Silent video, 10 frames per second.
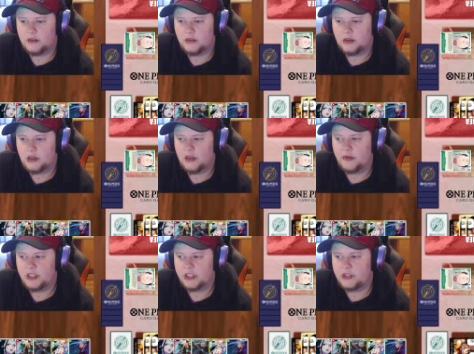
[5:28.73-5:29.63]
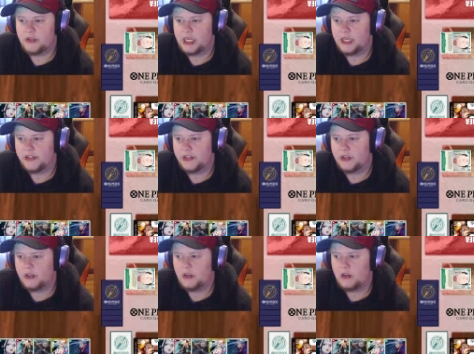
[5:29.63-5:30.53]
I think we just do this.
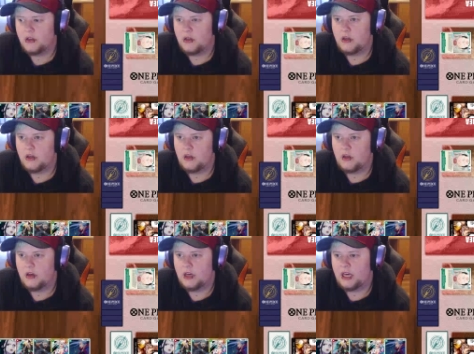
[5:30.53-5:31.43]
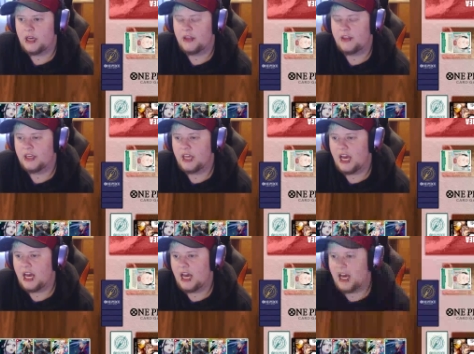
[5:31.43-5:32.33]
I think
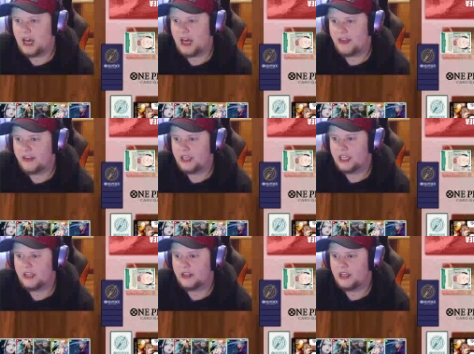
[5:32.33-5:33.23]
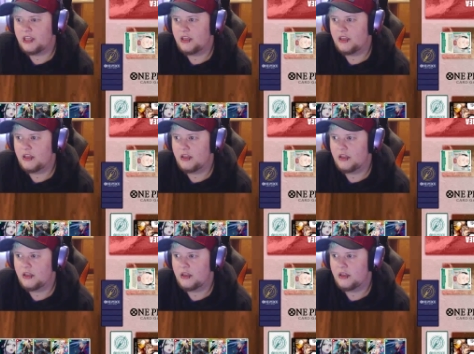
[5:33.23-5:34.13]
getting the.
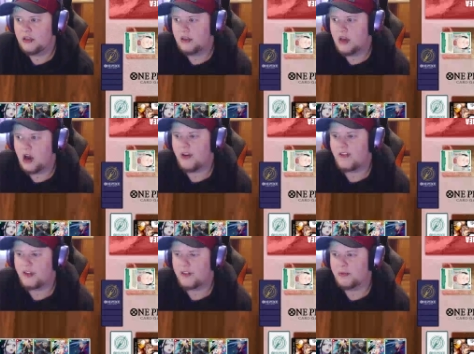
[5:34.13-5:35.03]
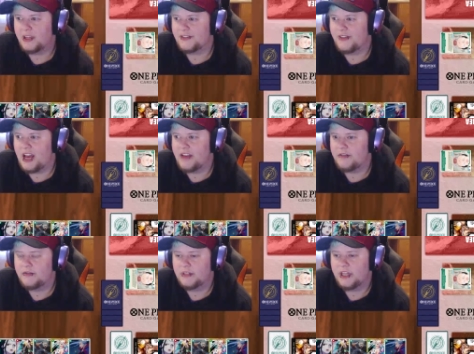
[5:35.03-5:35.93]
Oh, we have to have the +5
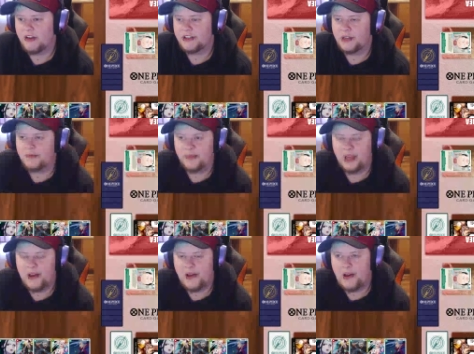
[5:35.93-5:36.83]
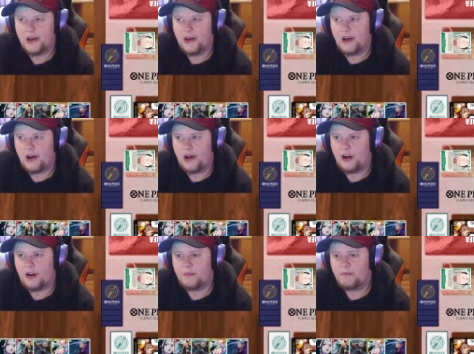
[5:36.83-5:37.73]
character.
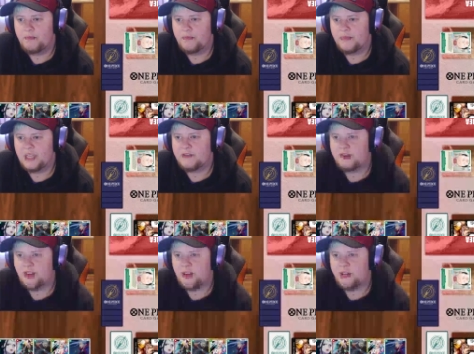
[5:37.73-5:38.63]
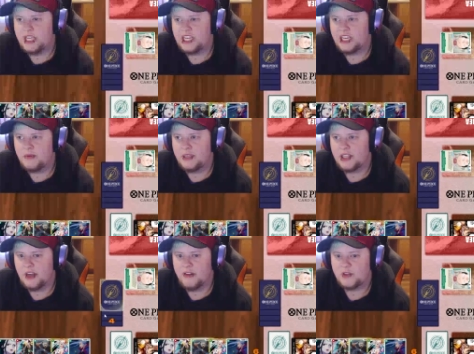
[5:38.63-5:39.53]
That's fine though. Getting him as
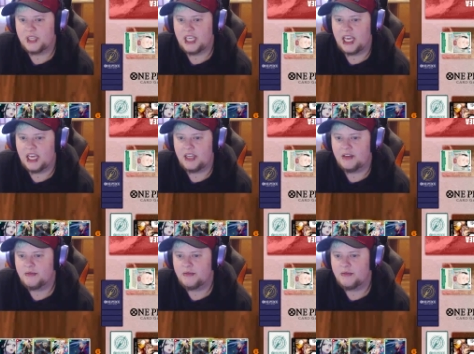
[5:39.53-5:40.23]
low as we can.